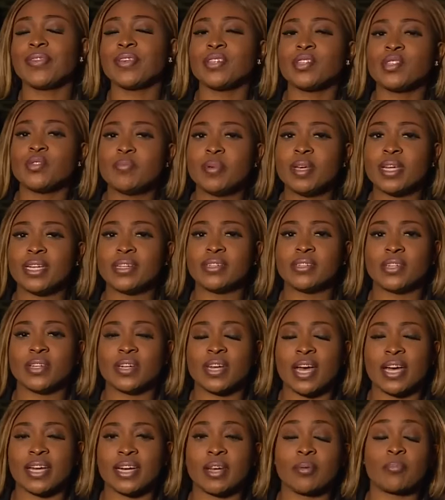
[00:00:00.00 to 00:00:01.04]
This meeting
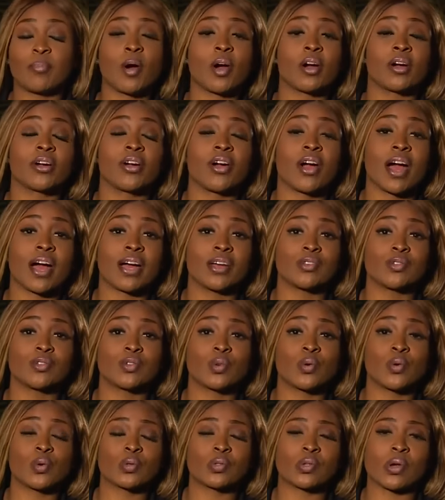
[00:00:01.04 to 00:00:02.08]
tonight at Parker High
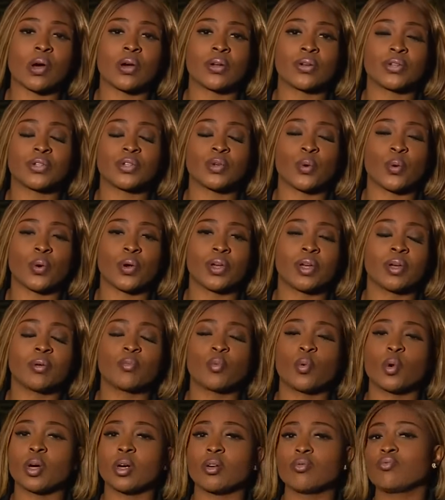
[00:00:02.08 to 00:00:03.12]
School's auditorium
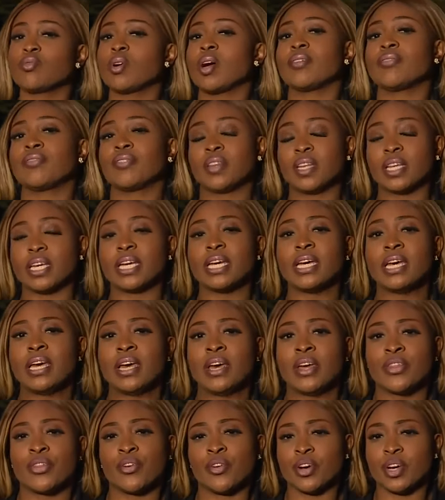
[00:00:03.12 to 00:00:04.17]
were roughly
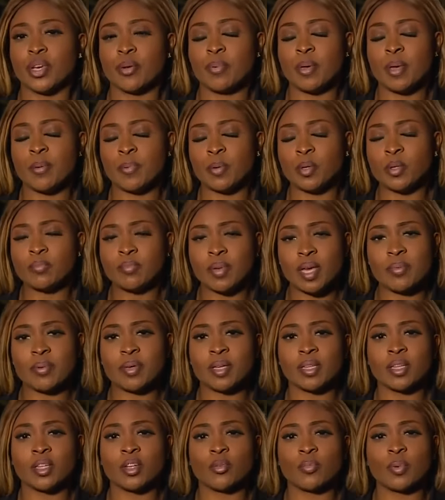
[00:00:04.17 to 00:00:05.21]
30 people, maybe
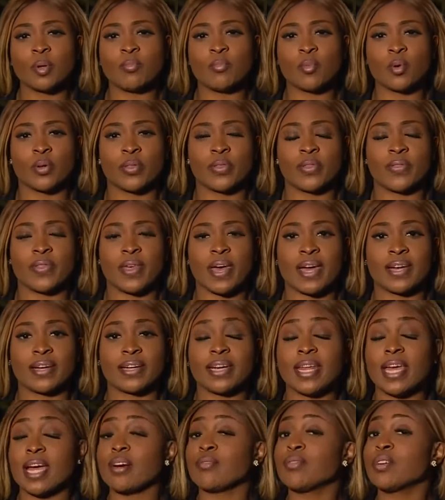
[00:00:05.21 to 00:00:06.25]
a little bit more than that.
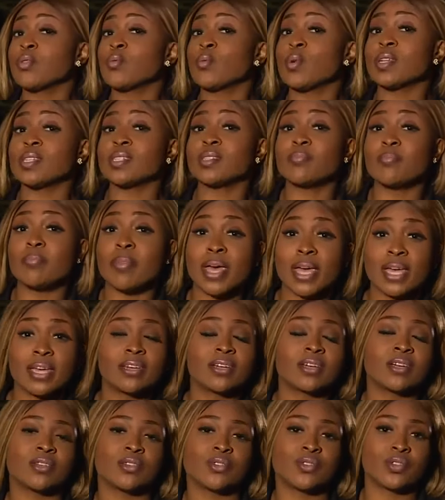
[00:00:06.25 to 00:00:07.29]
And everyone's main
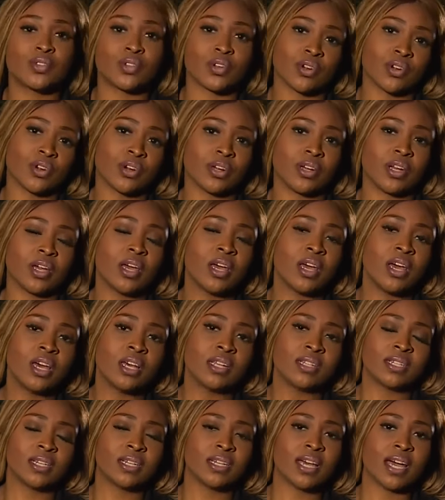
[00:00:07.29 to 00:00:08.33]
concern
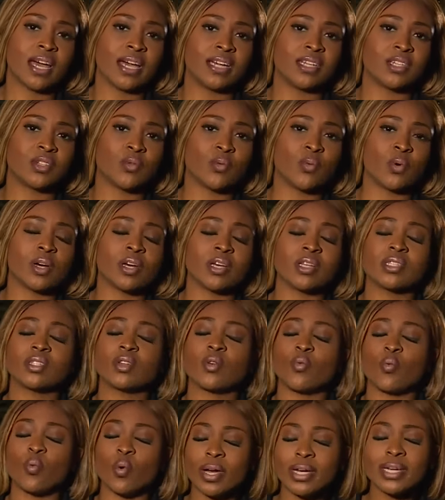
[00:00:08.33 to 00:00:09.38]
tonight was
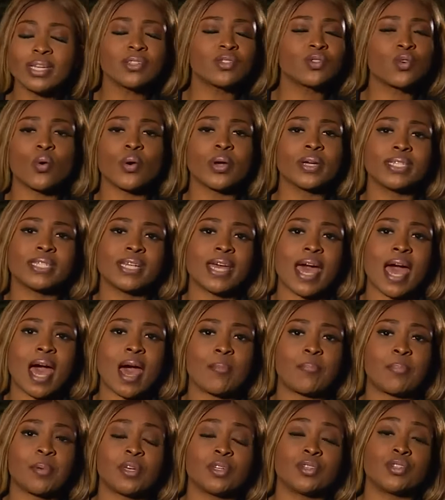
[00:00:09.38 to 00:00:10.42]
what is going to
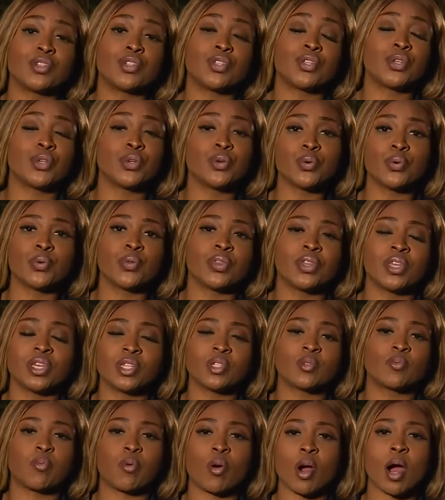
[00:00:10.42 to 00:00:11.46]
happen to
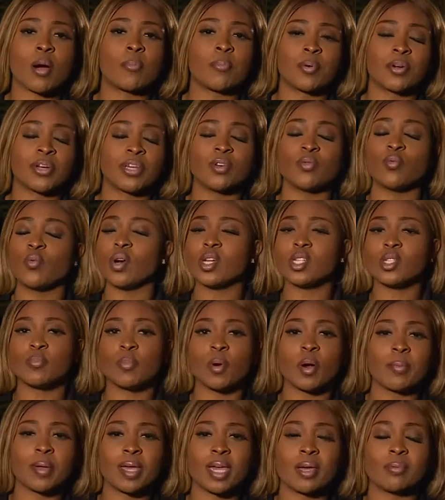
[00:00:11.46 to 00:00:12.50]
this property once
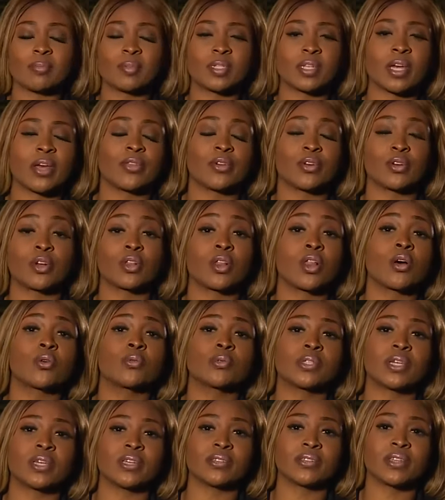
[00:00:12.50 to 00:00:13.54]
Birmingham Southern
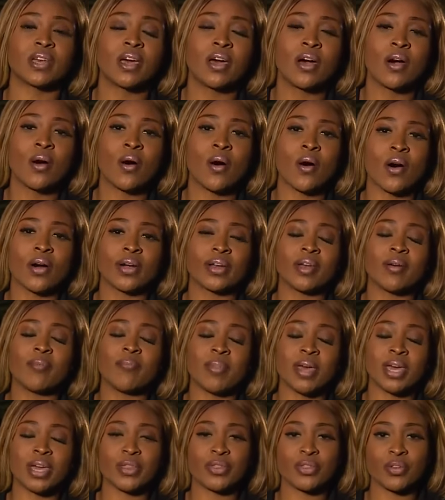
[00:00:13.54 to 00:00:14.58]
closes on
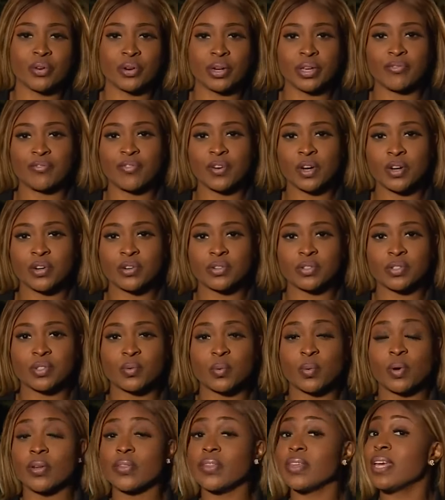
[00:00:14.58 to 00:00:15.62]
May 31st.
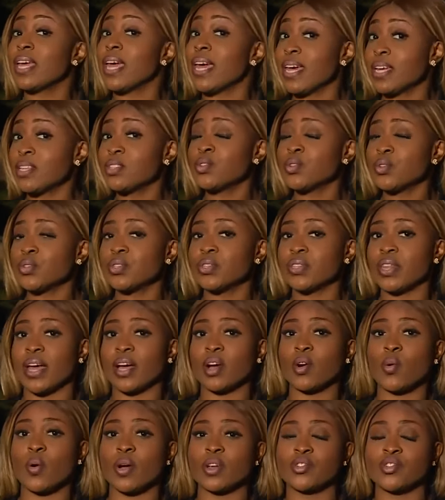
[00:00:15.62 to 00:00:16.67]
Well, the answer to that
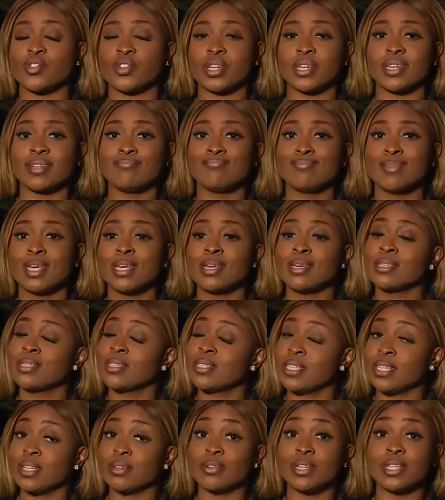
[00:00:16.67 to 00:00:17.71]
question
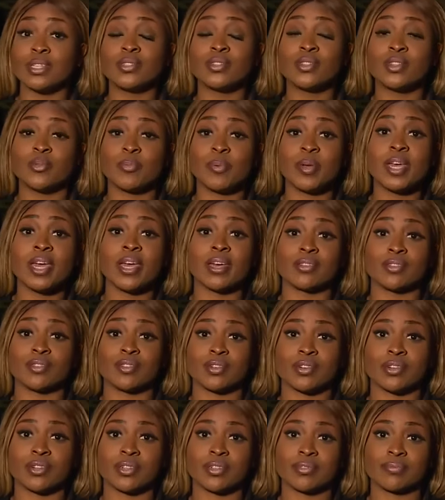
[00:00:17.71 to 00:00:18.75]
still needs to be
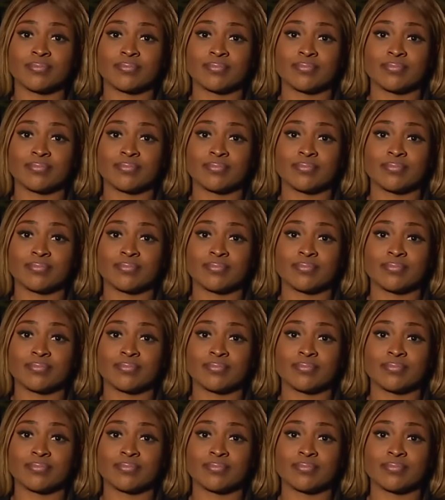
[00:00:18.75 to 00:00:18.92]
answered.